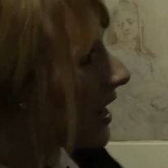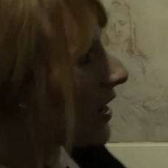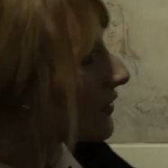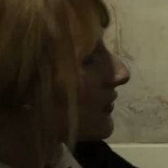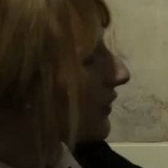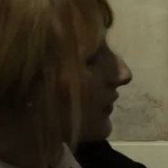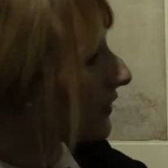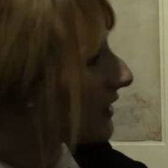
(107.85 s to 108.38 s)

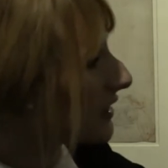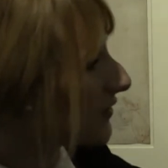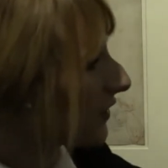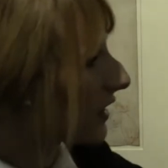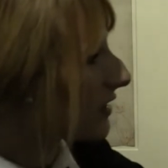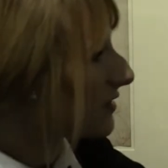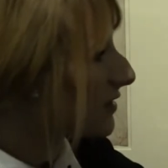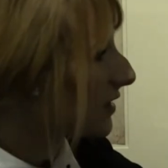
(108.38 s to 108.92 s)
So this
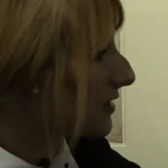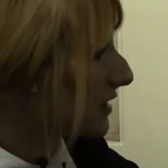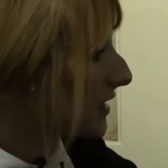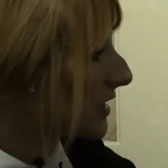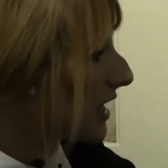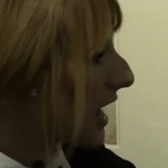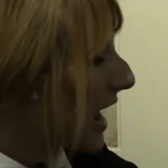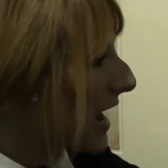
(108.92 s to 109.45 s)
figure study
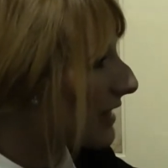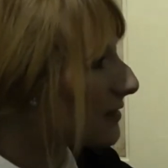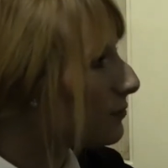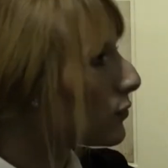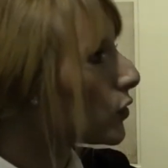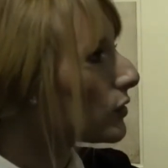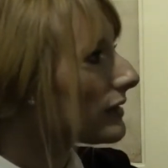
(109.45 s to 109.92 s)
has more